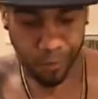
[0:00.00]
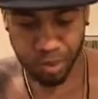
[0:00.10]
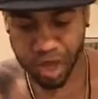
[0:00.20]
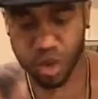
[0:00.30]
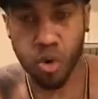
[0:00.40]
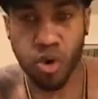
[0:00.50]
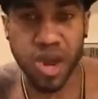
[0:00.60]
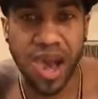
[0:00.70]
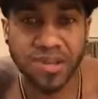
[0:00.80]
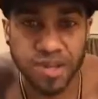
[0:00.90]
Being
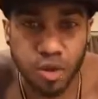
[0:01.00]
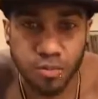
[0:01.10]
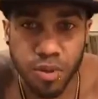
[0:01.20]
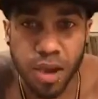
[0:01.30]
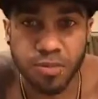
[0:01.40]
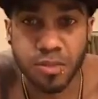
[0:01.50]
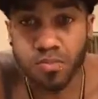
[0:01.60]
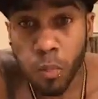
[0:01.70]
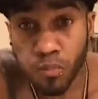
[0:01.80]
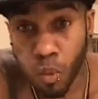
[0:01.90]
horny has its own problems.
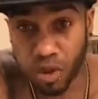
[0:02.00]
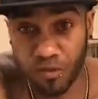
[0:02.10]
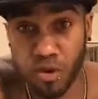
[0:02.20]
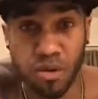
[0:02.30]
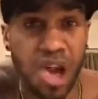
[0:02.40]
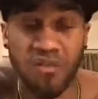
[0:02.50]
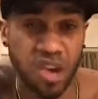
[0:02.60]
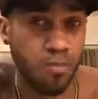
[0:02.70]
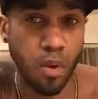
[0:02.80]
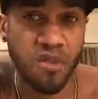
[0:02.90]
Well, if you don't have
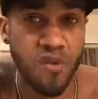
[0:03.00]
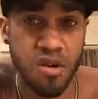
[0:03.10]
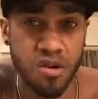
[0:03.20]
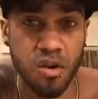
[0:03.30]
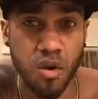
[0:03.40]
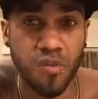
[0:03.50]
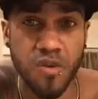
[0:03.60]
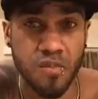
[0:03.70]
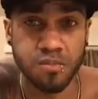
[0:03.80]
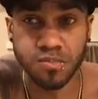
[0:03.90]
like a boyfriend or a
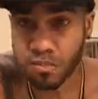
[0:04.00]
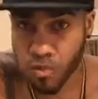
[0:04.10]
girlfriend,